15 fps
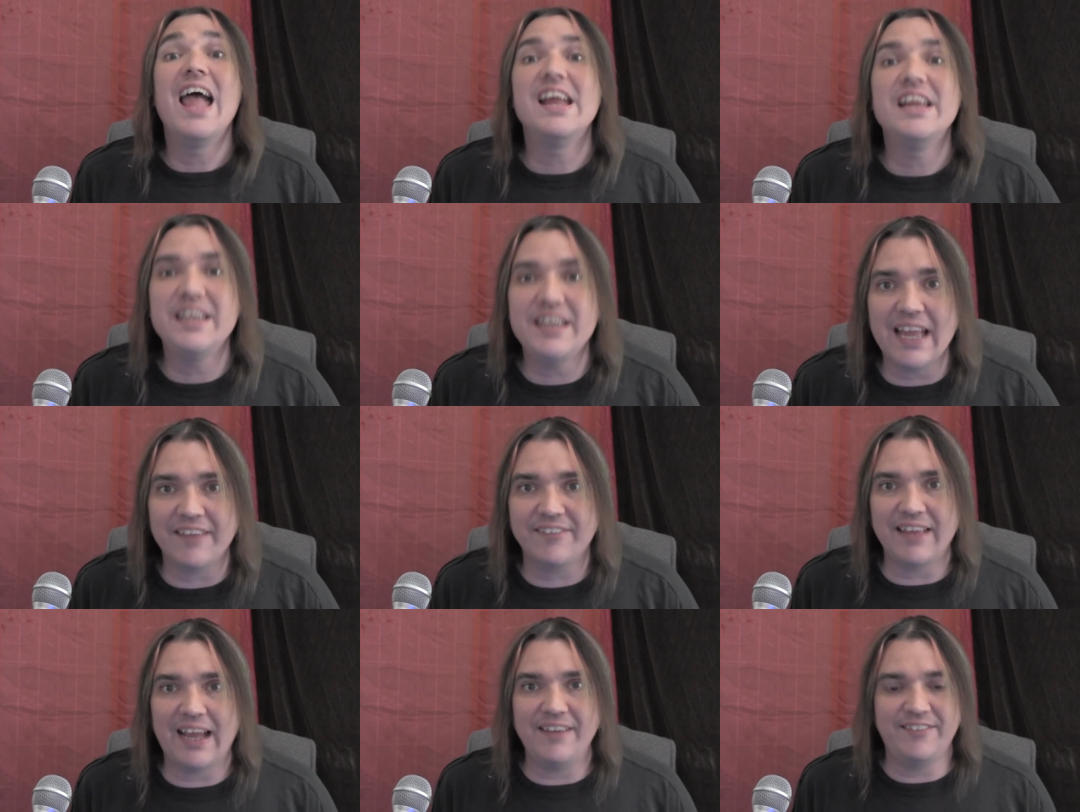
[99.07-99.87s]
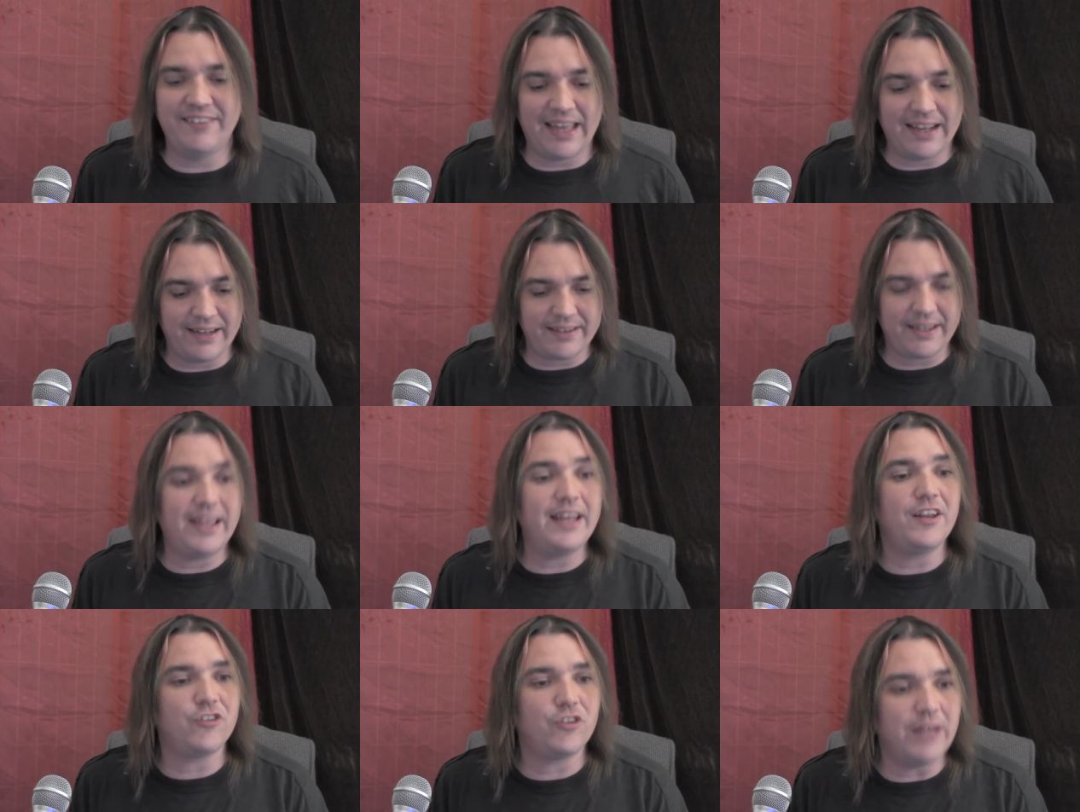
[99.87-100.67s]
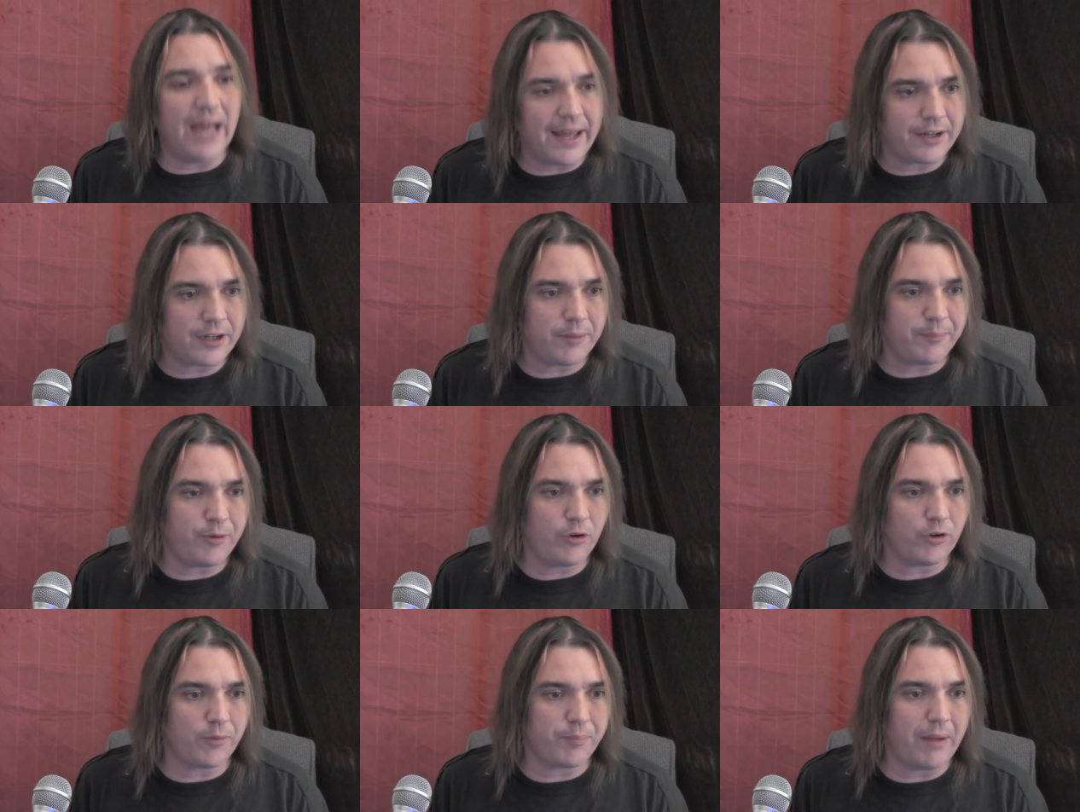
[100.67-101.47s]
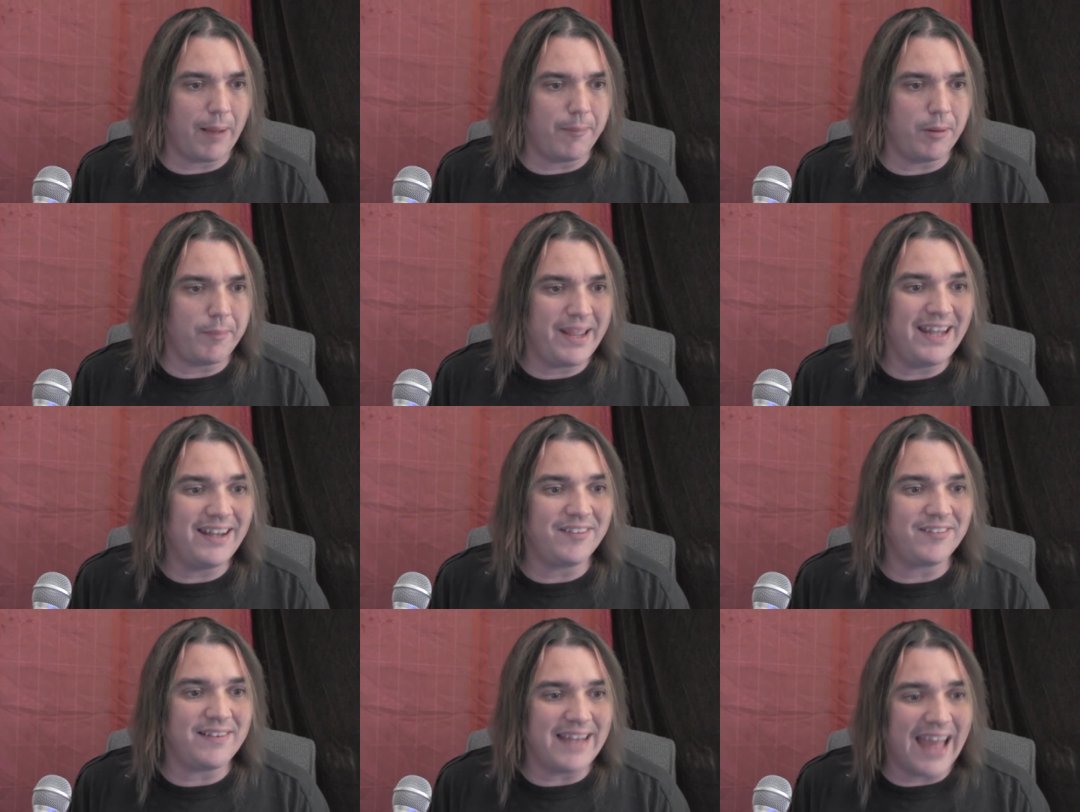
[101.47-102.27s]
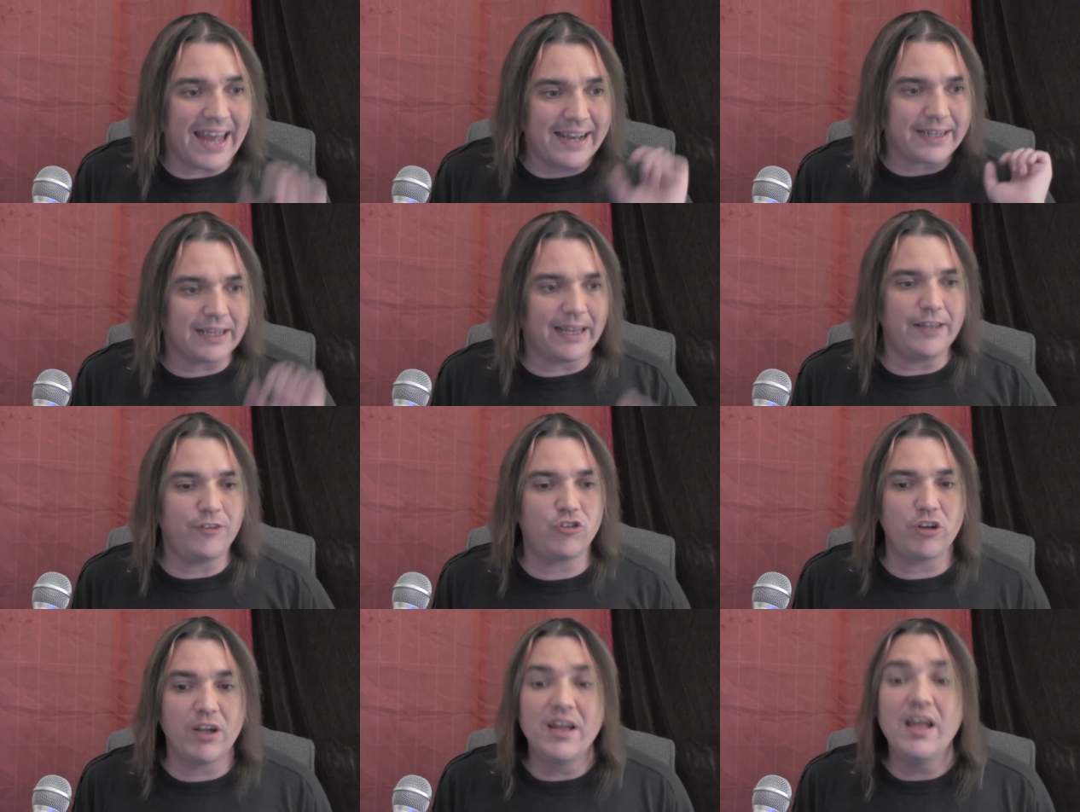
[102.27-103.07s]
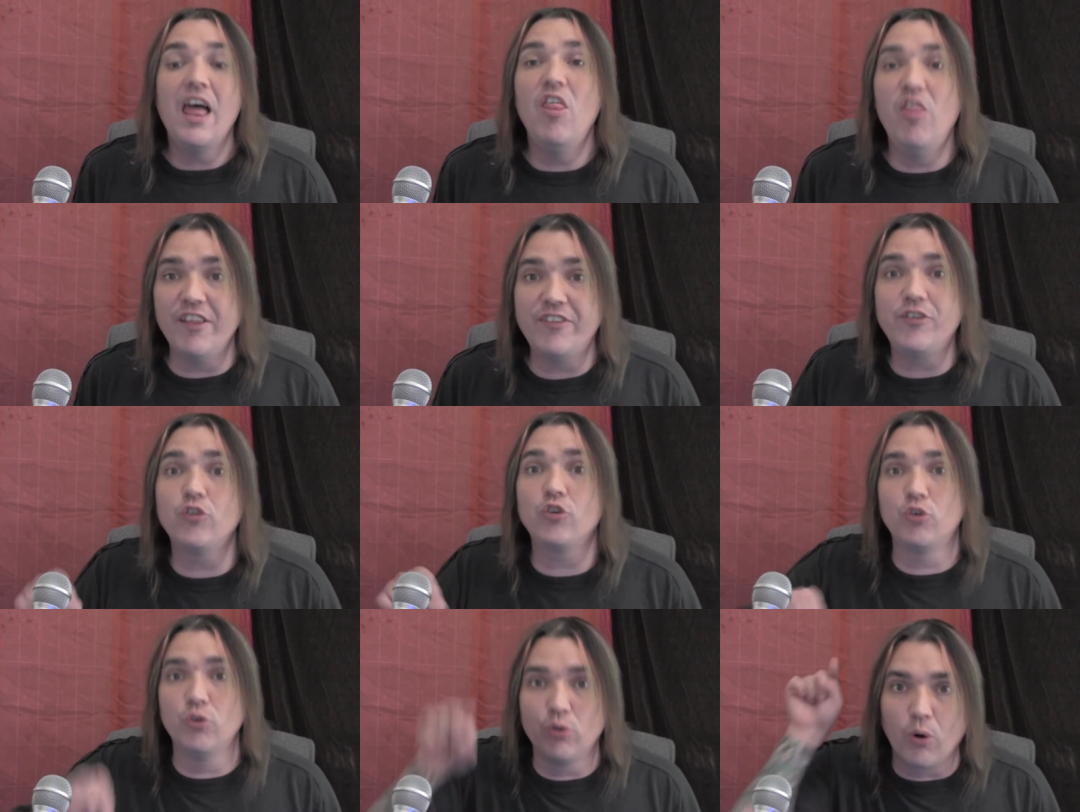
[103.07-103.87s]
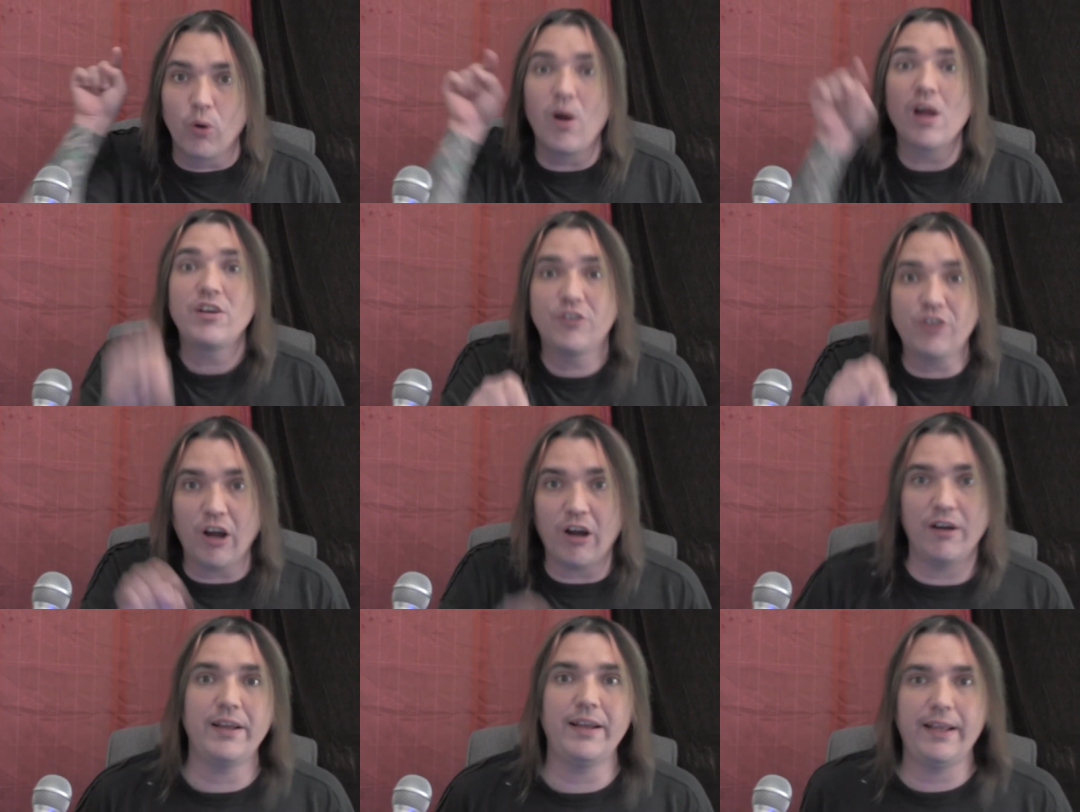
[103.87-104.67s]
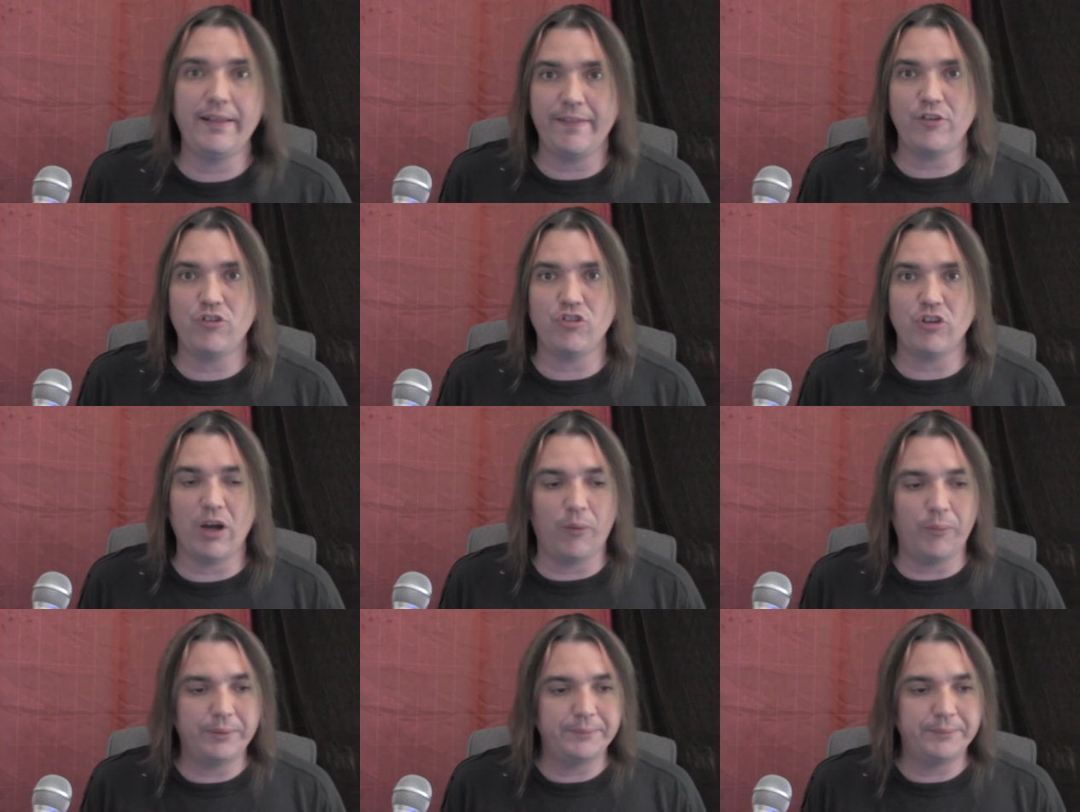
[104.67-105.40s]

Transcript: Yes, I said it. It is not a computer problem. It is not a glitch. This is Google targeting this show.